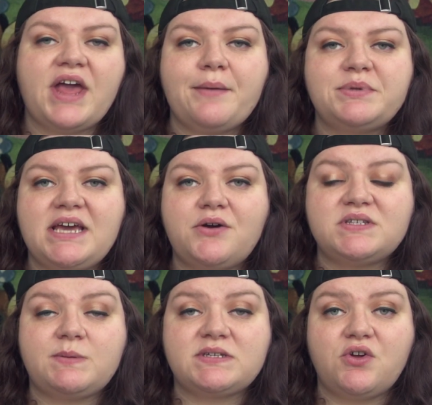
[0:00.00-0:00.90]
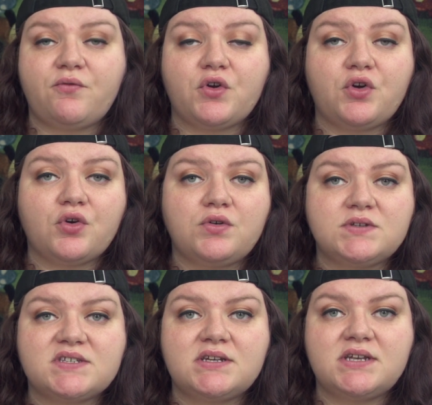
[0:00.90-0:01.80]
Apatow is best known for
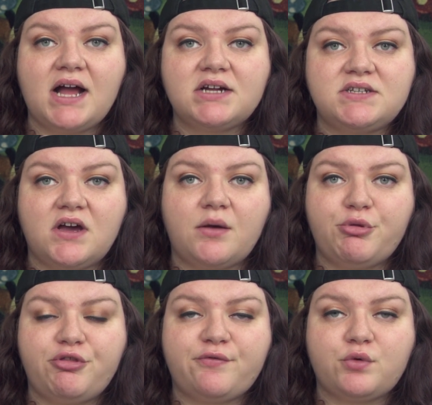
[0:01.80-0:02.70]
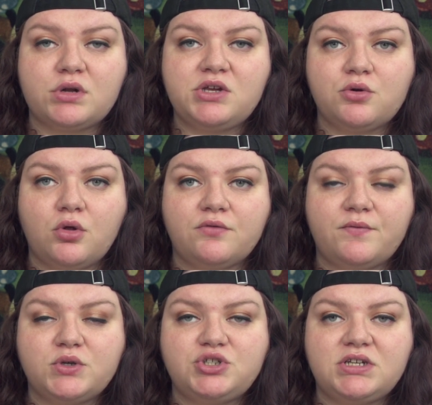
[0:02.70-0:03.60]
Girls, Knocked Up, The 40-Year-Old
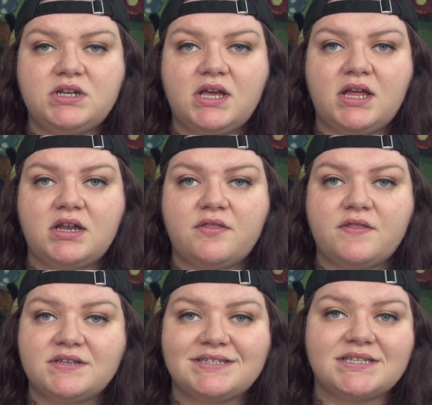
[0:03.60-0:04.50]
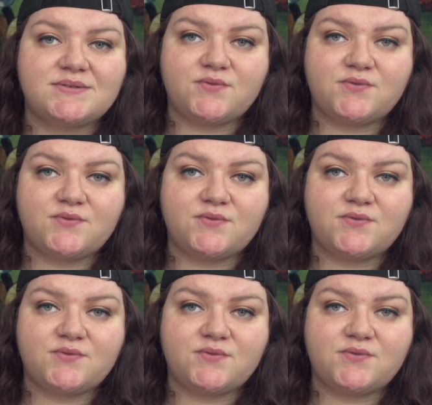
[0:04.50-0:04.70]
Virgin, and This Is